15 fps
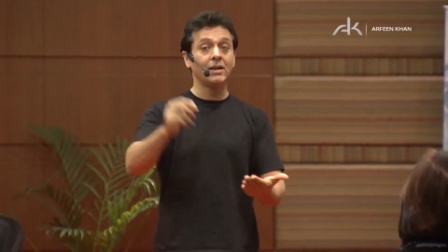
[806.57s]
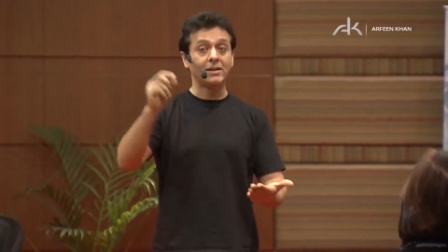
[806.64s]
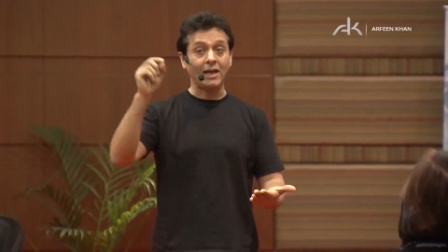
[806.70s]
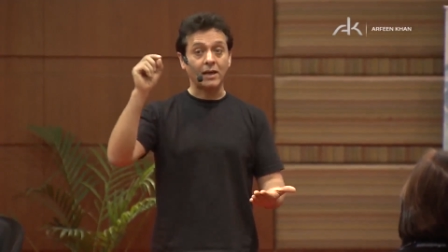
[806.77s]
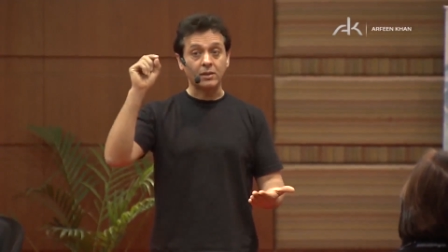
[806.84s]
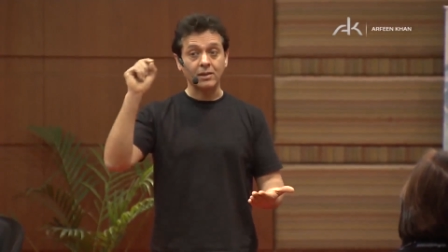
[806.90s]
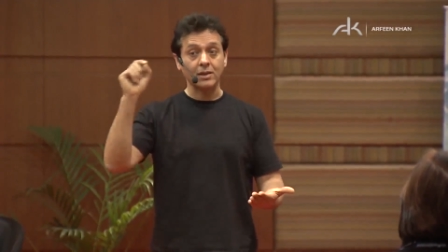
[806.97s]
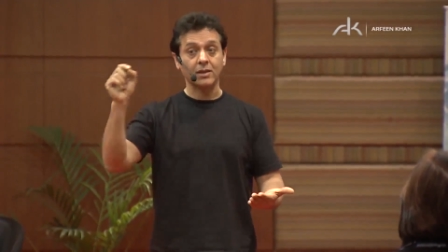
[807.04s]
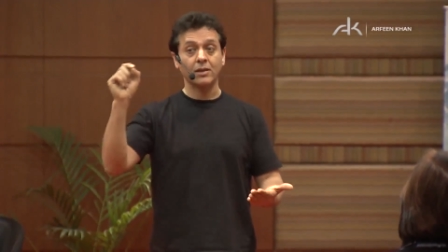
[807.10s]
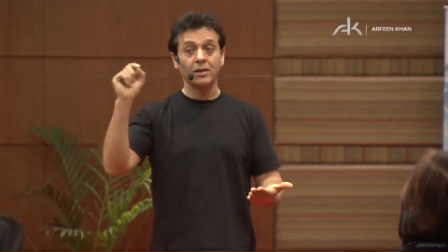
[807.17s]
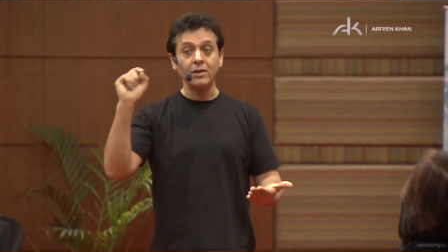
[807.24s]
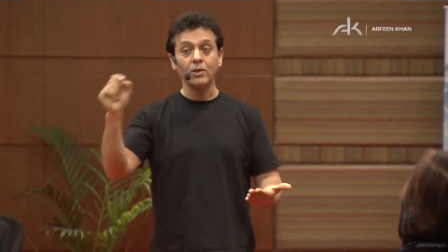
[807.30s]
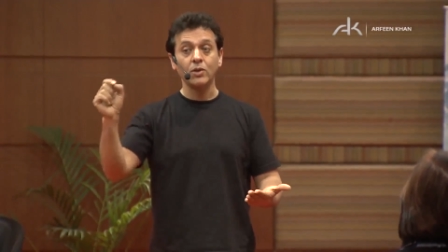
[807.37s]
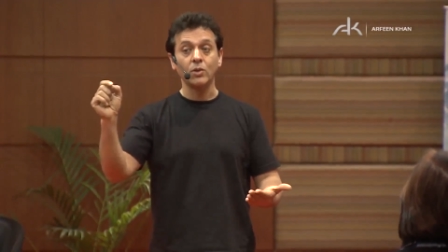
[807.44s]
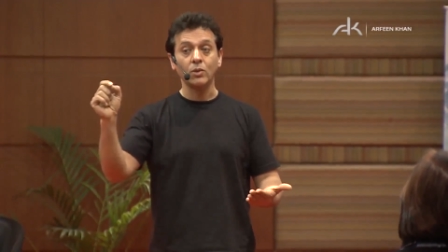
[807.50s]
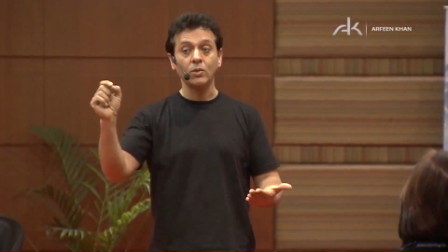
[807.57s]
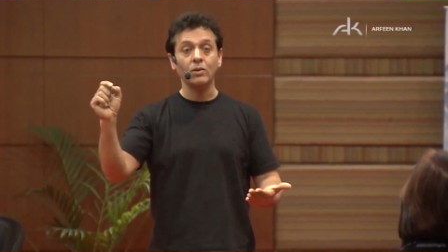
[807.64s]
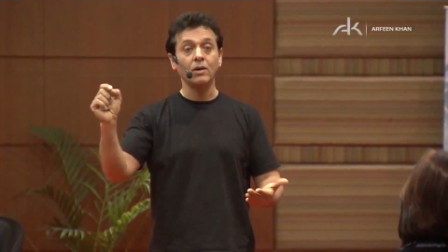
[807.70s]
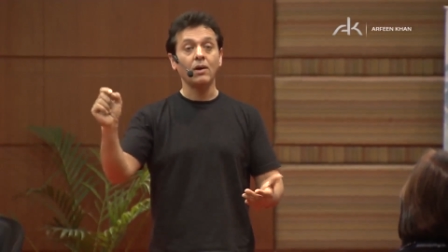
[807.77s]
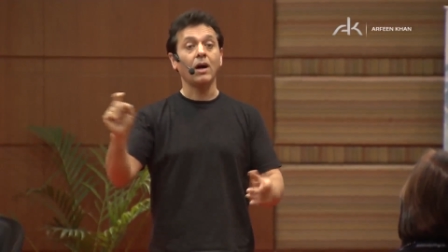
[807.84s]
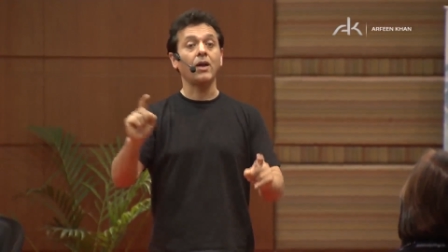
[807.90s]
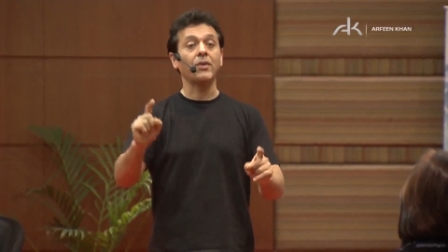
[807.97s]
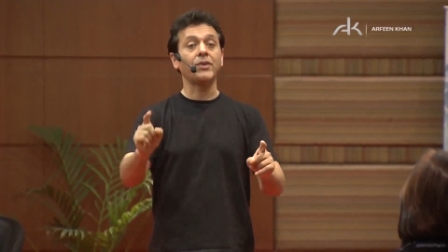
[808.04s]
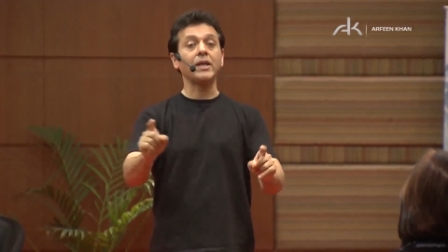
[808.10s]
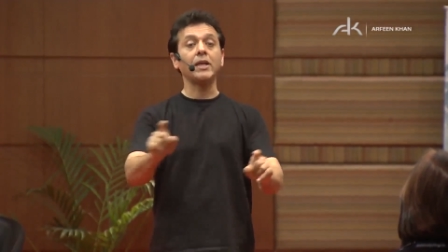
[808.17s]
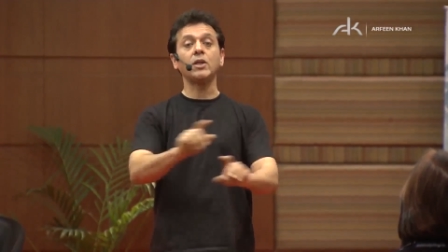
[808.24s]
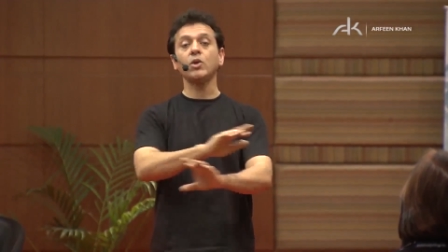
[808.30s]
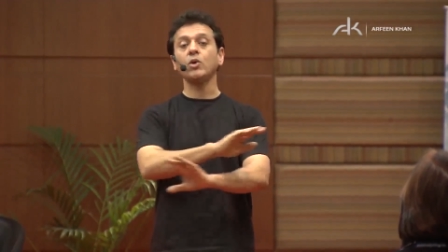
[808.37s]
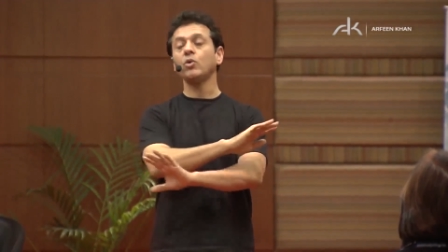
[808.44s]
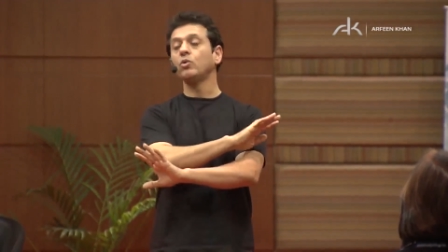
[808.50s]
that concern you are
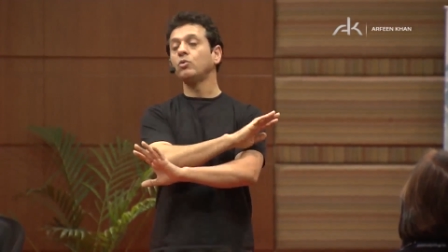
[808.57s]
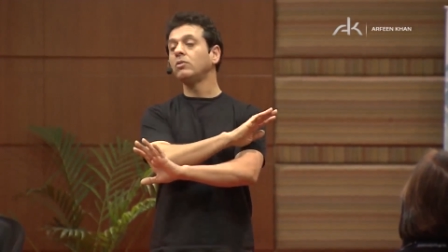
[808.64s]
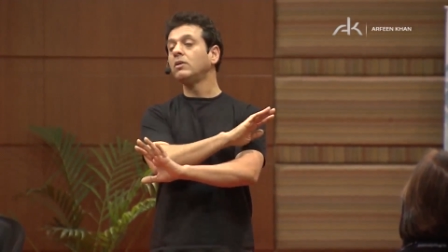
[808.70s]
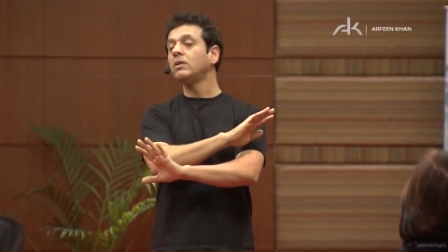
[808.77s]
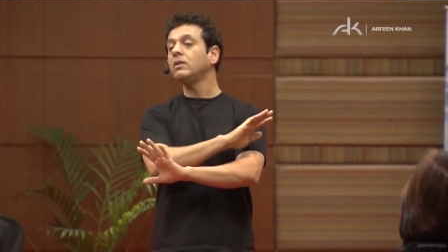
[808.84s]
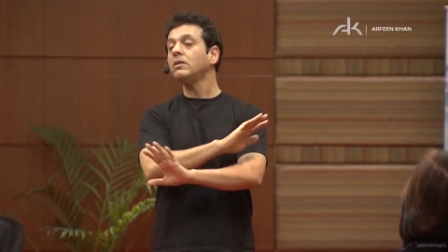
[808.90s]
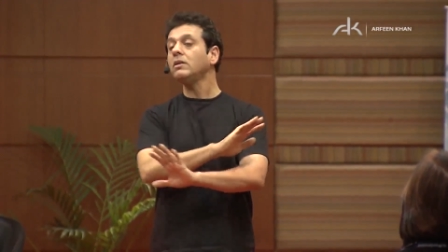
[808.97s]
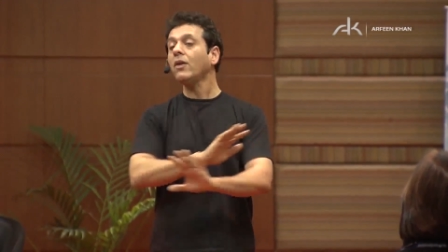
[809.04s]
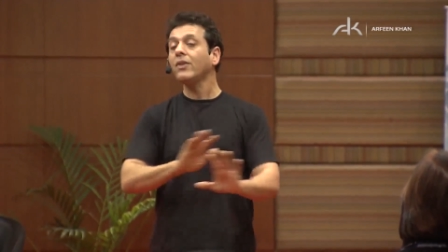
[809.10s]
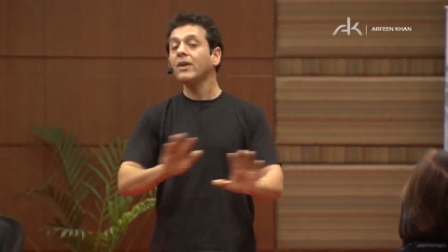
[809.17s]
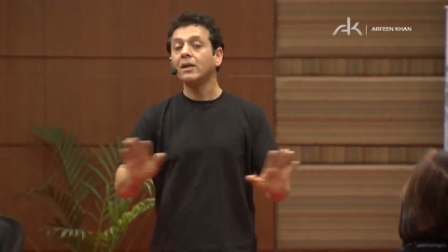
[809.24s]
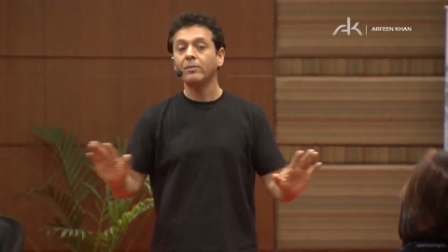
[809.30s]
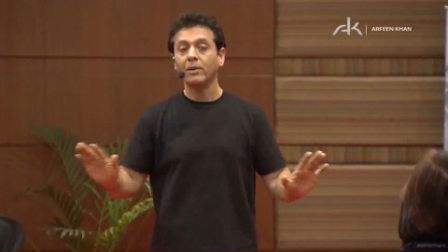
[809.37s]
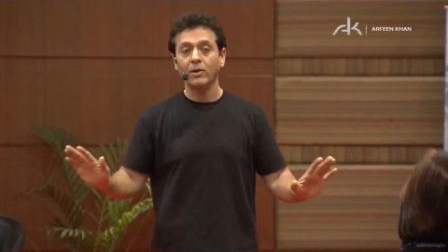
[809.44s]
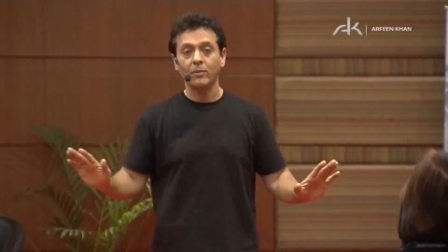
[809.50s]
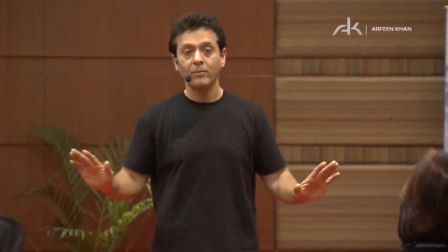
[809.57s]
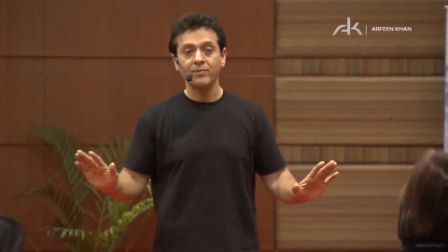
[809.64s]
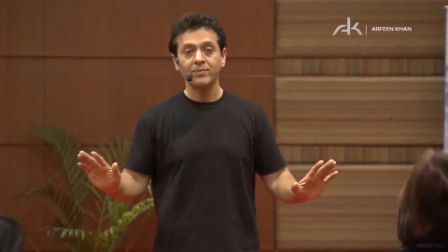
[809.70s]
things you can do nothing about.